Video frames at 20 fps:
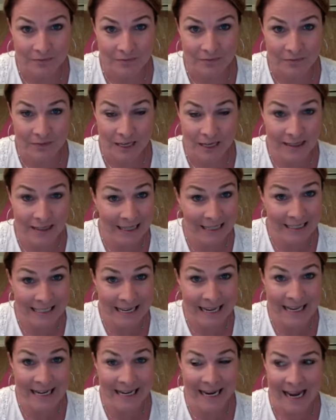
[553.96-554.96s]
And they
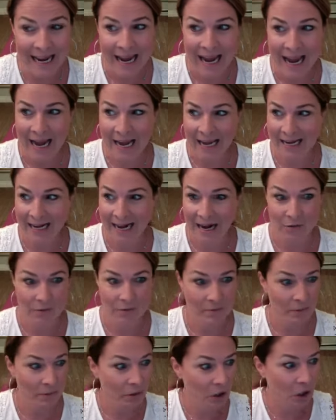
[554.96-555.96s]
did. And I
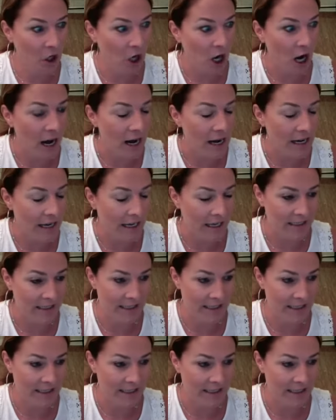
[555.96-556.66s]
remember crying